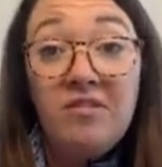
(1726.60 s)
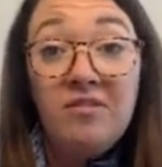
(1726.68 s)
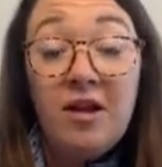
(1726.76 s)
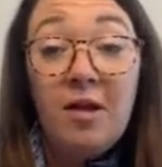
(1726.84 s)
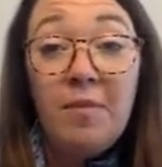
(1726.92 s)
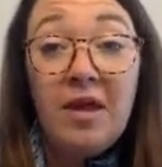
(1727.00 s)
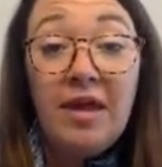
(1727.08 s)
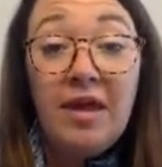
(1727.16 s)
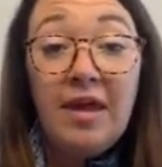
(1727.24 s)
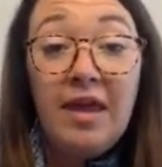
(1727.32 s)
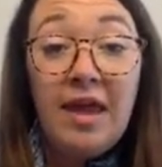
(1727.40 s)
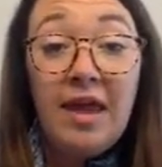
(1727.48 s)
it up
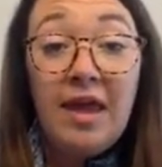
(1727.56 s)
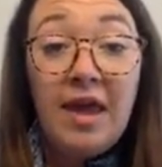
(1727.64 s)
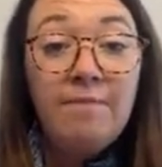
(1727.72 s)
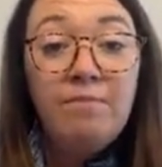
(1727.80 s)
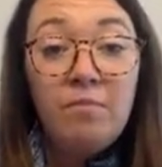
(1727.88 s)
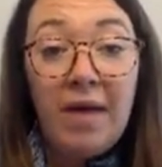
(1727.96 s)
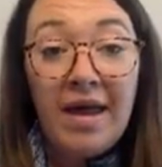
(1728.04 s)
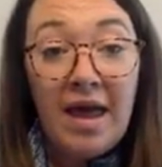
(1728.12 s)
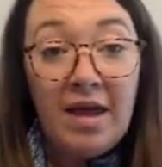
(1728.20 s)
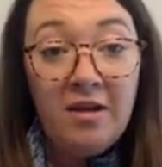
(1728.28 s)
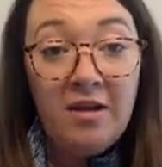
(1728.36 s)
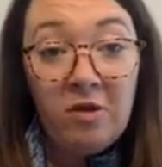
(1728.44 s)
again, my
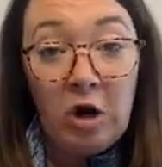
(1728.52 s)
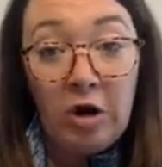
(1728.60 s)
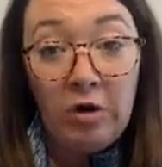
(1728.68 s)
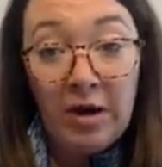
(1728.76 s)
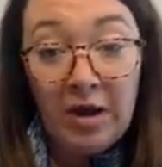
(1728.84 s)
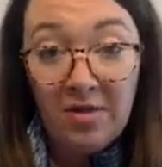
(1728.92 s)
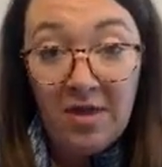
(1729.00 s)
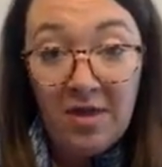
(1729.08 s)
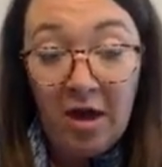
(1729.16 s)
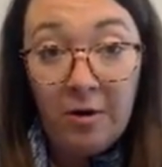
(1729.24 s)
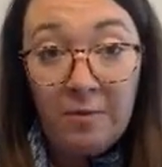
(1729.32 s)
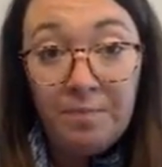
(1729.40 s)
edits are already
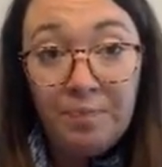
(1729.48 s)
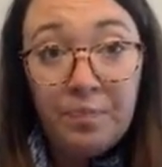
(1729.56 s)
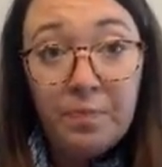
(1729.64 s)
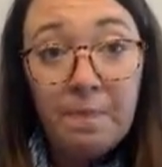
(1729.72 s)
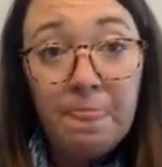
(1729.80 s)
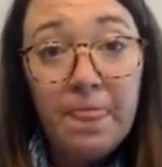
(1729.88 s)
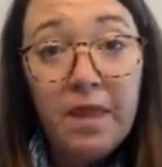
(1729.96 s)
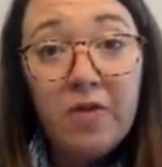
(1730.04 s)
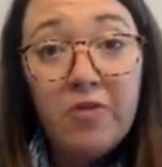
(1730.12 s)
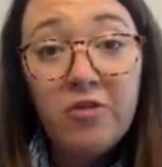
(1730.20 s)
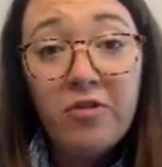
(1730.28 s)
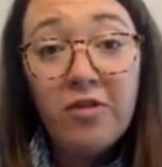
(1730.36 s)
there.
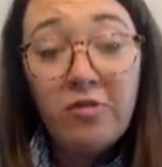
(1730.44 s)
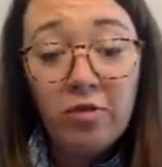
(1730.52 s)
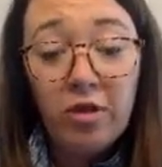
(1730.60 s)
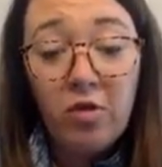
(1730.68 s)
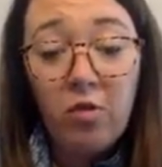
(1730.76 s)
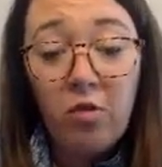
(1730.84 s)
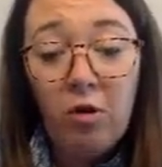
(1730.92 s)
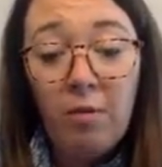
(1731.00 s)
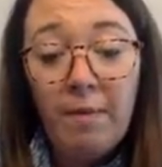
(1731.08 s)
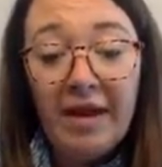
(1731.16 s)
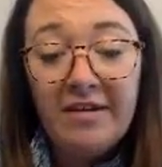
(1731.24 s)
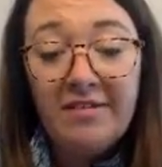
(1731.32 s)
So that's really
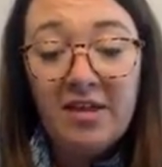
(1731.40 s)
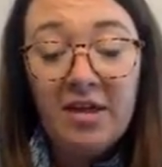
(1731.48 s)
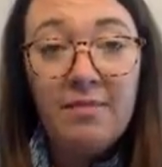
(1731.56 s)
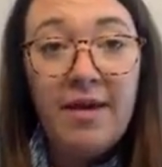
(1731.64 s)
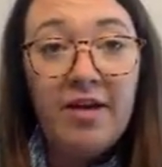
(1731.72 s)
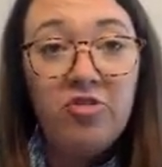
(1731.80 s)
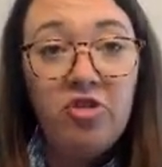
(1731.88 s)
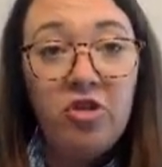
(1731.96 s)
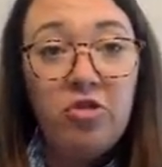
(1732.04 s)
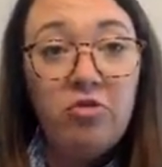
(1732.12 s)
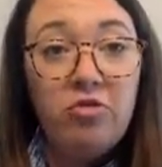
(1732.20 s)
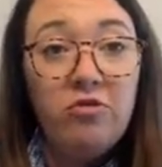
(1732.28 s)
cool. My team
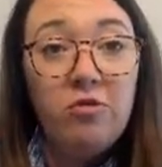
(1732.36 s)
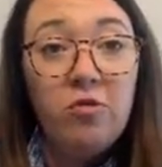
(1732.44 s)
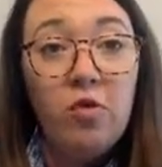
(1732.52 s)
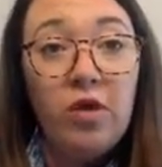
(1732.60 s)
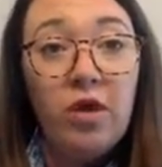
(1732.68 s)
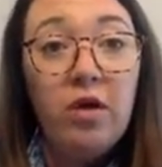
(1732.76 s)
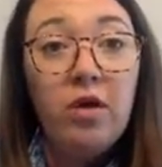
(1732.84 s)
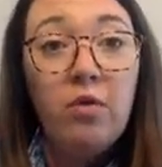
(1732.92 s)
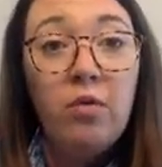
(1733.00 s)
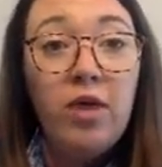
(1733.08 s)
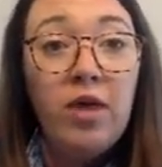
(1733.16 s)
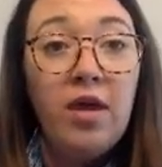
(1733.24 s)
actually through the school
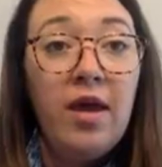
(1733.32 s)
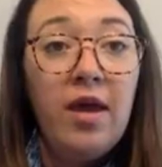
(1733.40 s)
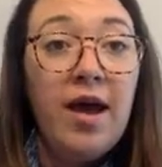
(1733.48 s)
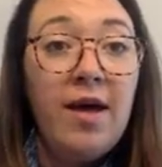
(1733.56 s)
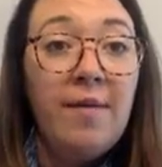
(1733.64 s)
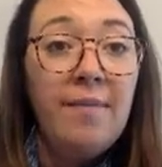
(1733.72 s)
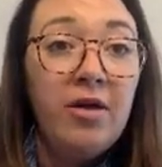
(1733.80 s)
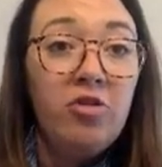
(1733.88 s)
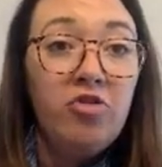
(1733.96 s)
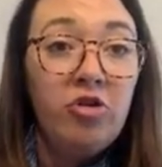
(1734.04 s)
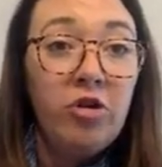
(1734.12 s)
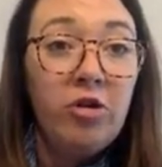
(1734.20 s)
year, I
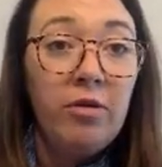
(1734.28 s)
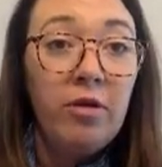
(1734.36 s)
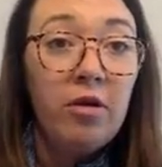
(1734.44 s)
can show you really